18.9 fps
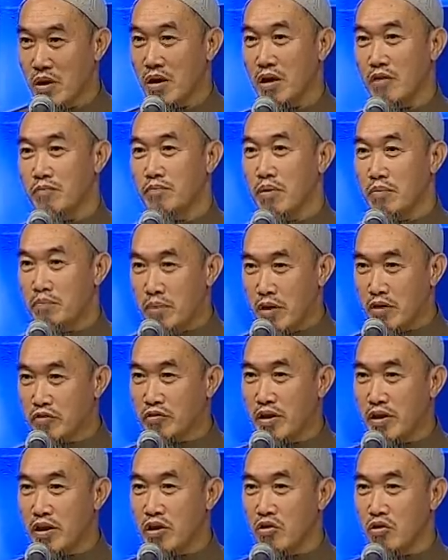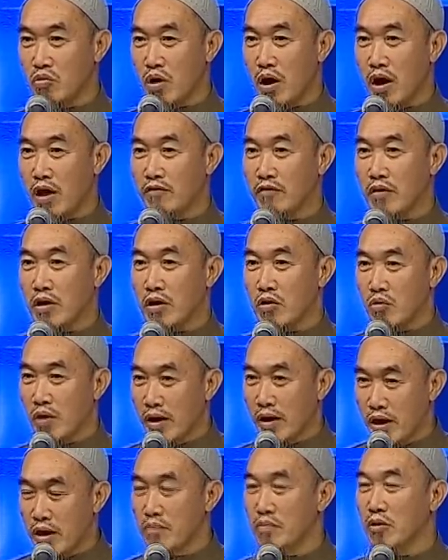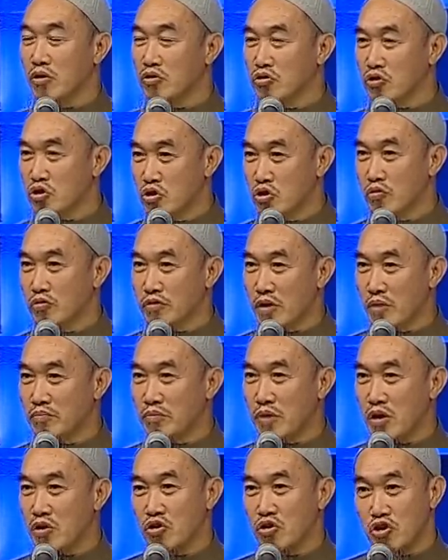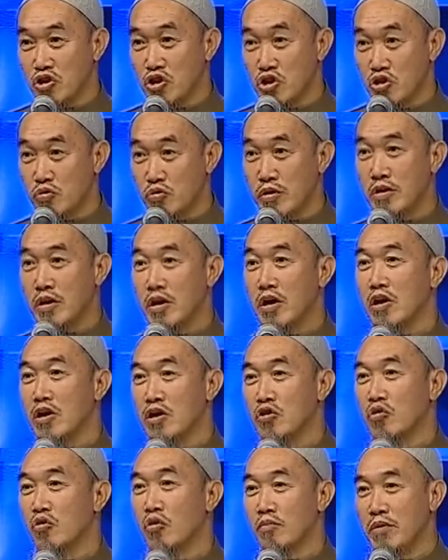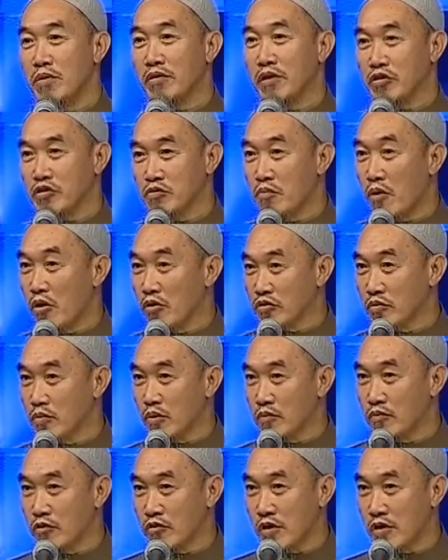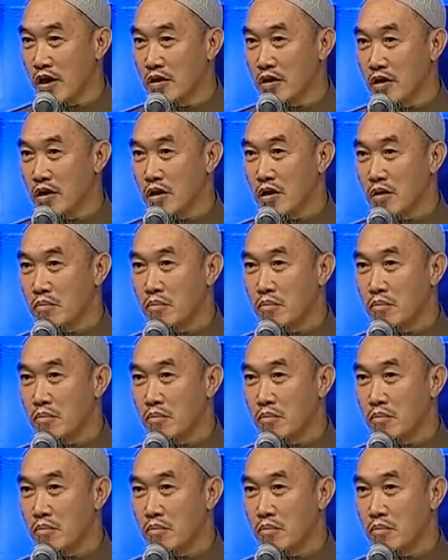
But if purposely you have you are able to do something, you don't do it, you will be responsible for that.